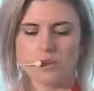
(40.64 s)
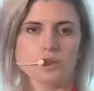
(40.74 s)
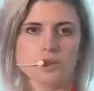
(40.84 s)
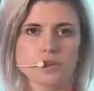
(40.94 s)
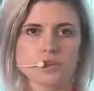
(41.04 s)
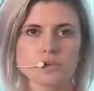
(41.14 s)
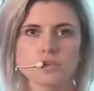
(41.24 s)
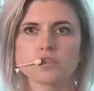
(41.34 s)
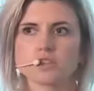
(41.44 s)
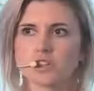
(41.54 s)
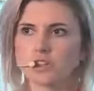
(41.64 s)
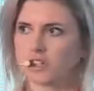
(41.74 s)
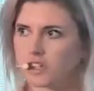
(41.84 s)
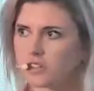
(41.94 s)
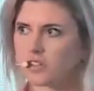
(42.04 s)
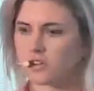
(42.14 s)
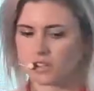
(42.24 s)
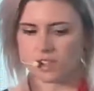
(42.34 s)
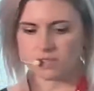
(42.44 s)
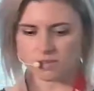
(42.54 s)
We do this through security
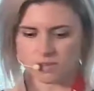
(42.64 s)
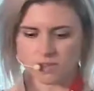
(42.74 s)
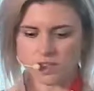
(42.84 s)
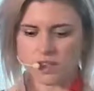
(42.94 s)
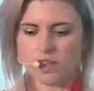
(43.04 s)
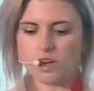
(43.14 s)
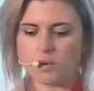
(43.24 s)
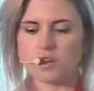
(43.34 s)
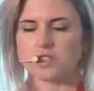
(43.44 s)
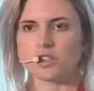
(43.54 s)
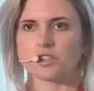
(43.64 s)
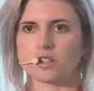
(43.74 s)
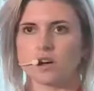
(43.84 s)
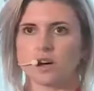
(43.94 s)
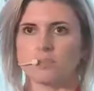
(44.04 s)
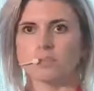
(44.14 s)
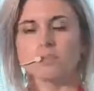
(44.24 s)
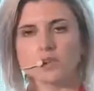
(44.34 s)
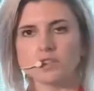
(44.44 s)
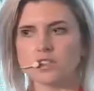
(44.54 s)
consulting, which is
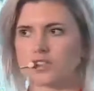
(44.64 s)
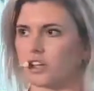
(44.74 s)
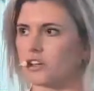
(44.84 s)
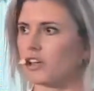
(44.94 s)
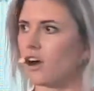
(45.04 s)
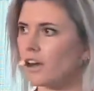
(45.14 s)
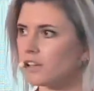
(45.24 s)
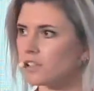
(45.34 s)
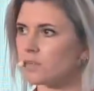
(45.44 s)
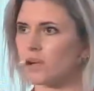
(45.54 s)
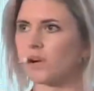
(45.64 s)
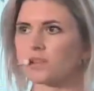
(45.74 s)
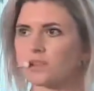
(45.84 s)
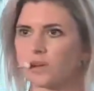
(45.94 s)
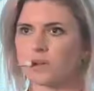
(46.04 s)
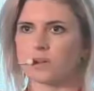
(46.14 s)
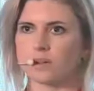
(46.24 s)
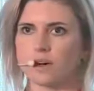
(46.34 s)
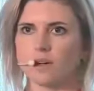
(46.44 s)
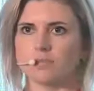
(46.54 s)
mostly security audits, but
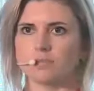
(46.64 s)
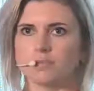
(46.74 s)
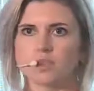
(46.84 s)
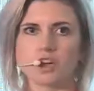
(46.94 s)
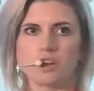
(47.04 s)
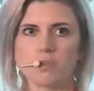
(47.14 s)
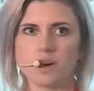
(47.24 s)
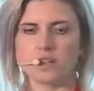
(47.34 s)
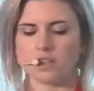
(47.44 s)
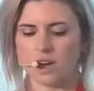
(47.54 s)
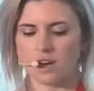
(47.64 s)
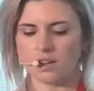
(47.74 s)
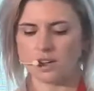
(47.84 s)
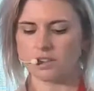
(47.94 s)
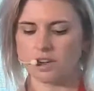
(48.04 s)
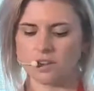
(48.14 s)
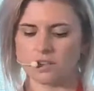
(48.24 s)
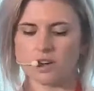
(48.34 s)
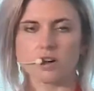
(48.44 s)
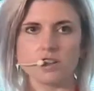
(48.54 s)
also security by design
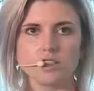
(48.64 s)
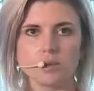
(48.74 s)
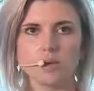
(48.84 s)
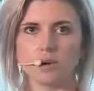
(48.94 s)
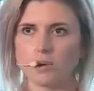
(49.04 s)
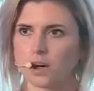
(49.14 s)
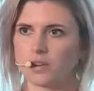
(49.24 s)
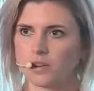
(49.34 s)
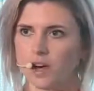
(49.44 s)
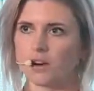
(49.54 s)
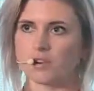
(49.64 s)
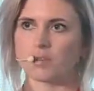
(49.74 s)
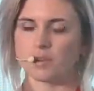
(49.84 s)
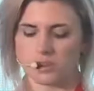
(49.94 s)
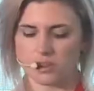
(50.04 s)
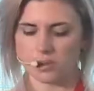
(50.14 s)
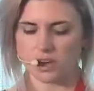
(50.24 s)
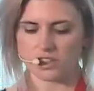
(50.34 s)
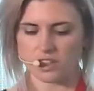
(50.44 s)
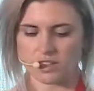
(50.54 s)
and talking to people about how they build their
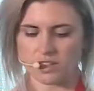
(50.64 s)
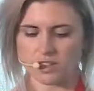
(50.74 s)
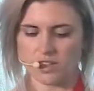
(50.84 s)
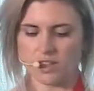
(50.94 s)
projects.